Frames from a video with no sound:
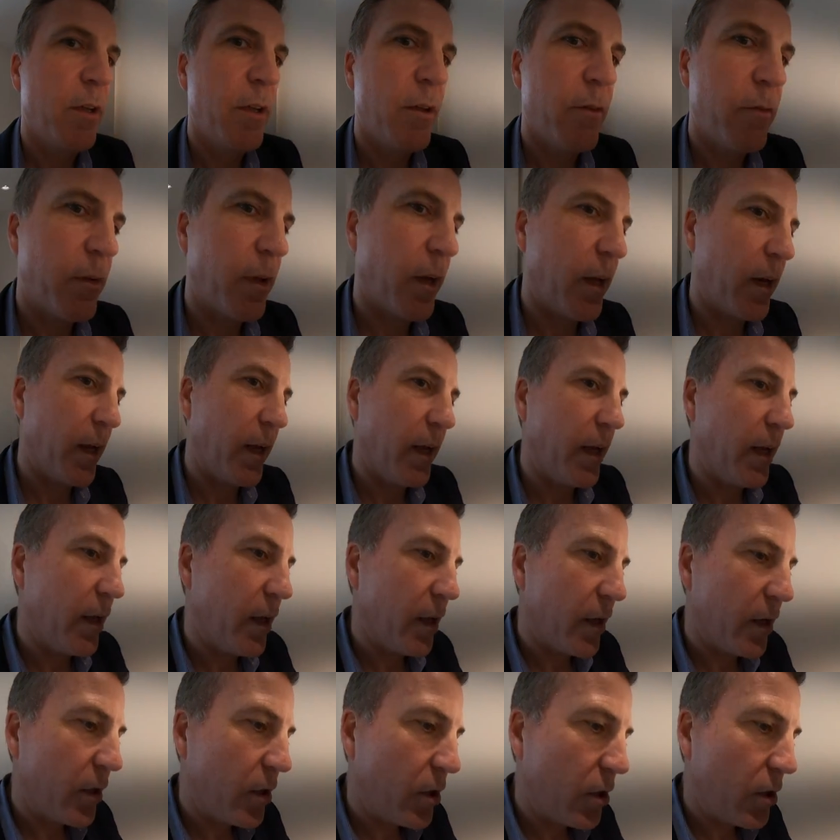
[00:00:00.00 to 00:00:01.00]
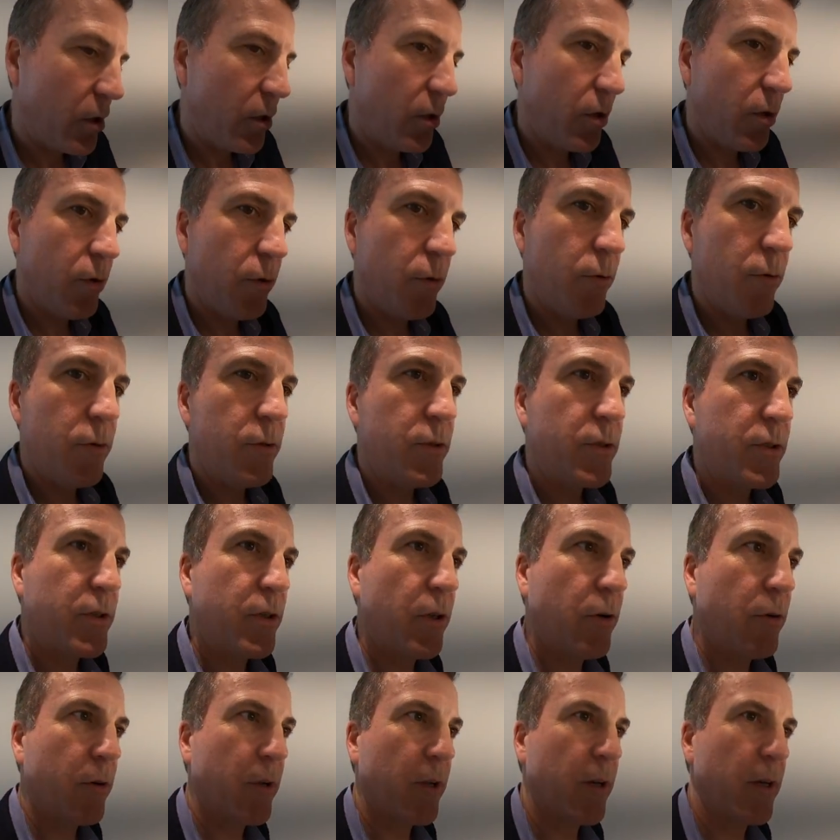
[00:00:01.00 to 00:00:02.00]
You've got a huge
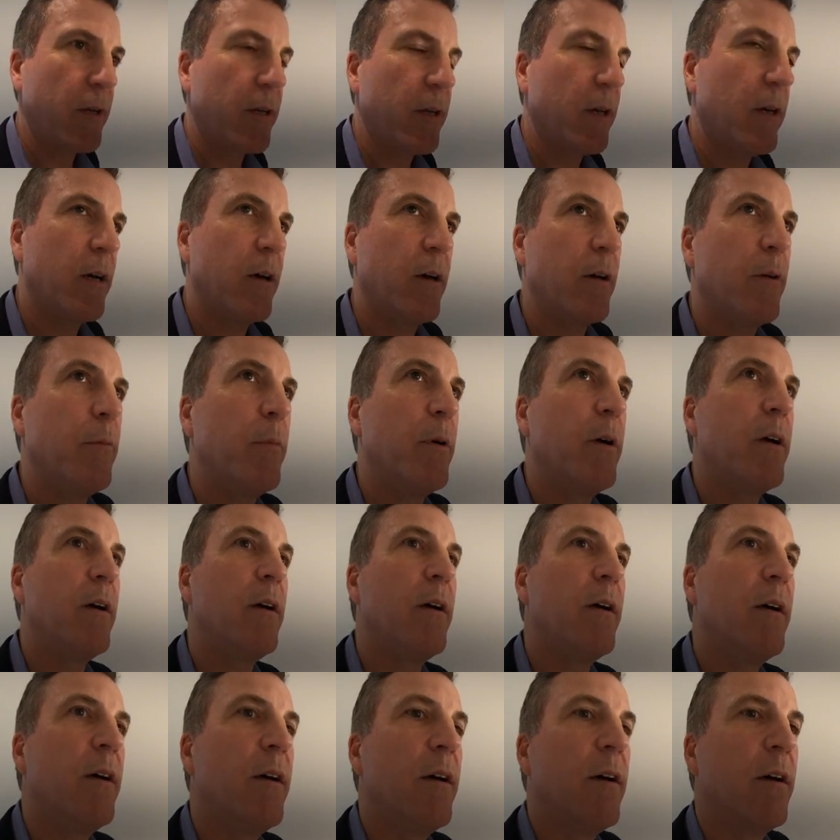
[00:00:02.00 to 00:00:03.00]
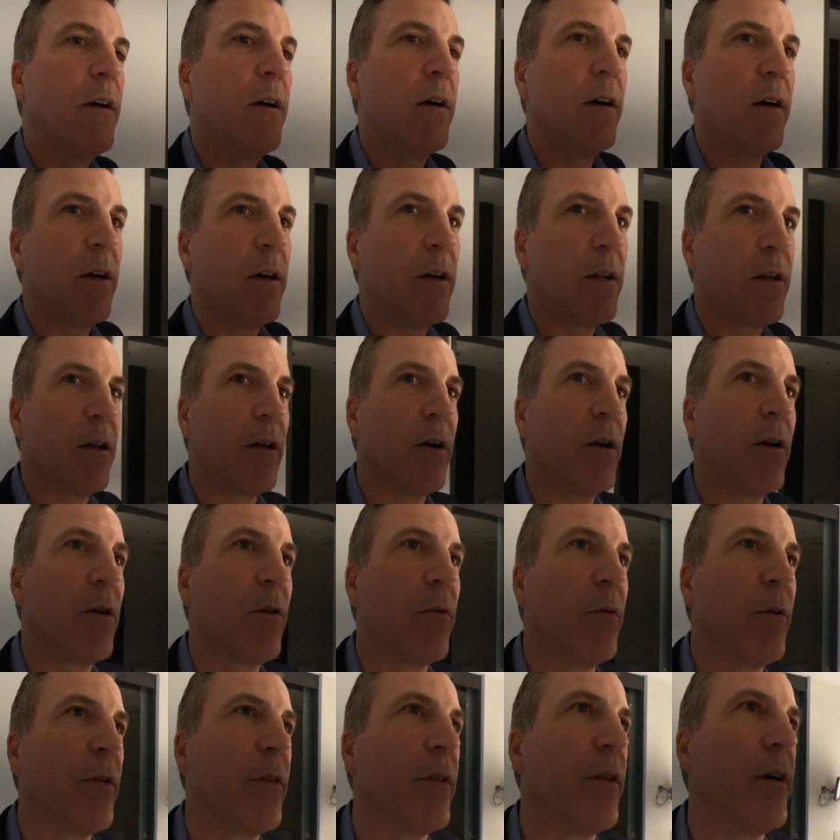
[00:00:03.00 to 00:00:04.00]
soaking tub,
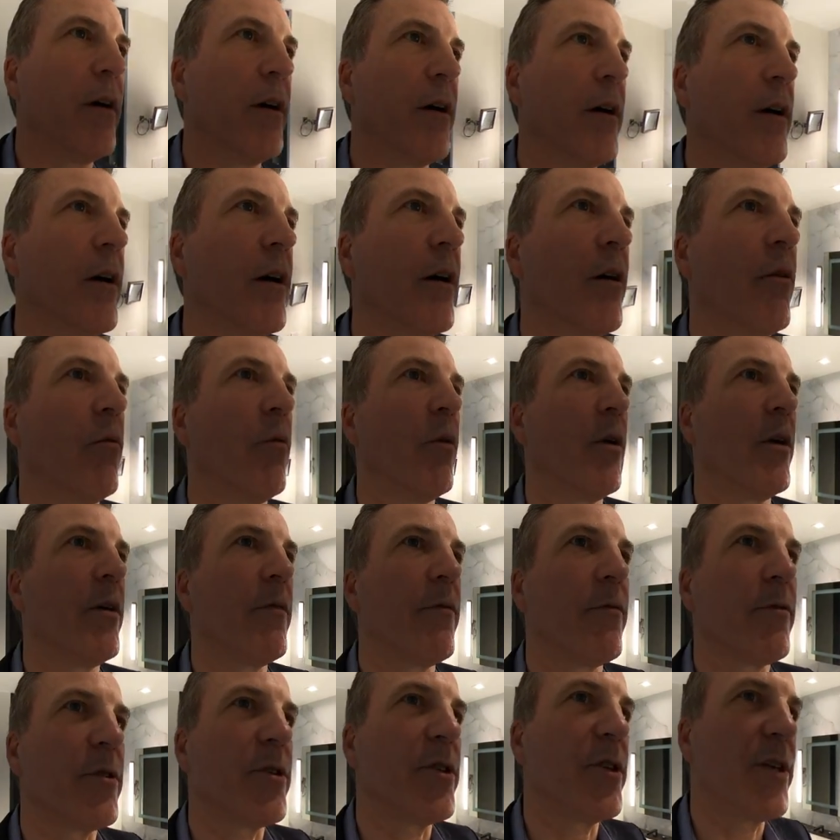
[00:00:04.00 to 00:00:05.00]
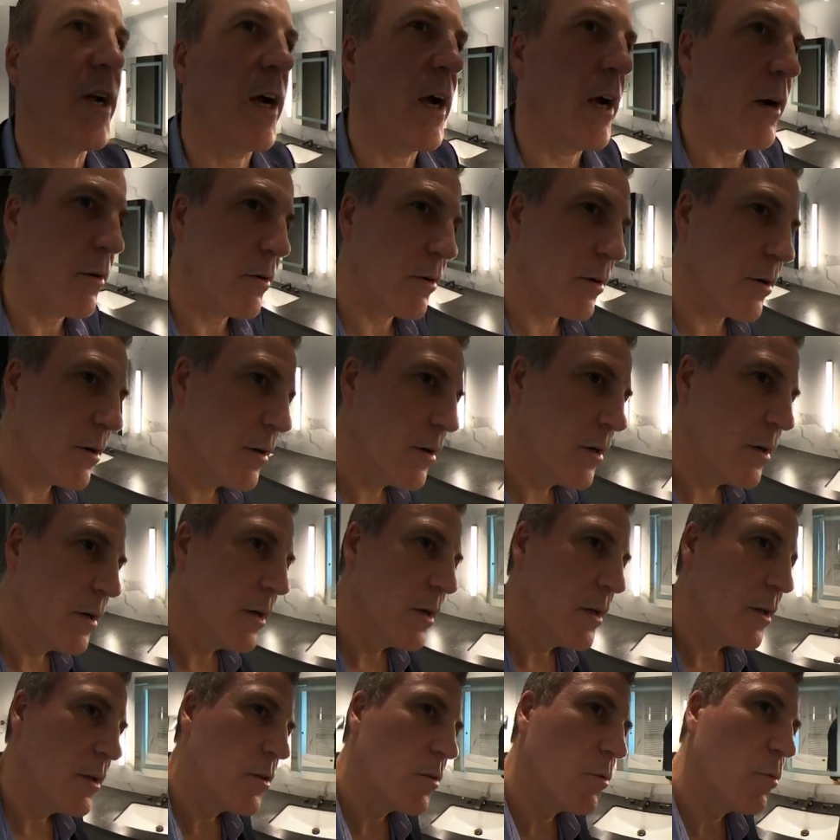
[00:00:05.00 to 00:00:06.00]
along with a wonderful shower.
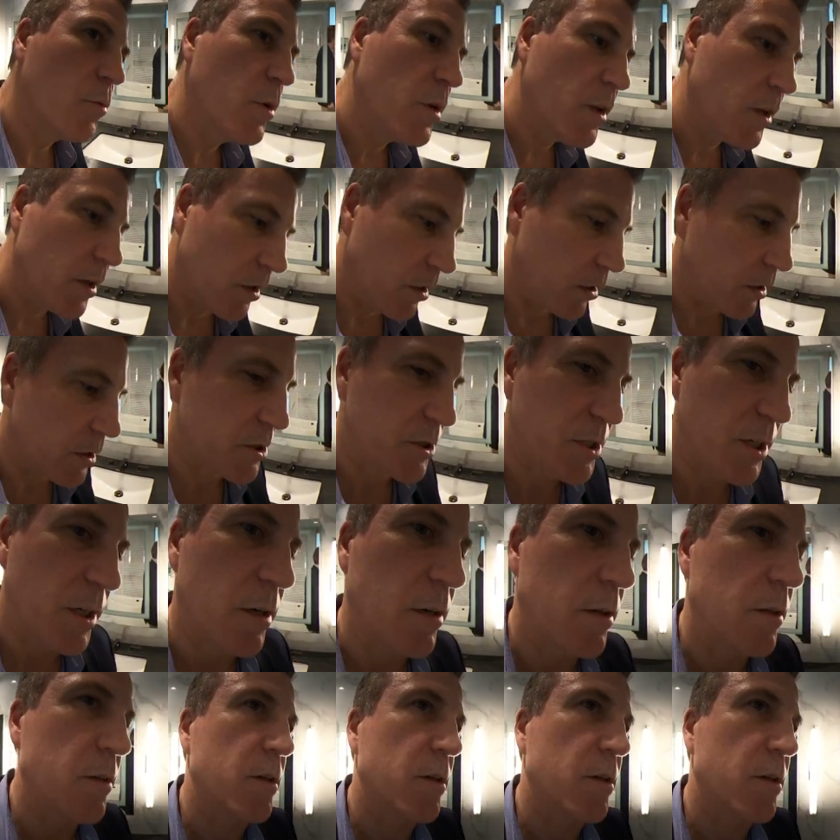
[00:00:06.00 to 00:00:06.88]
It's a really large shower.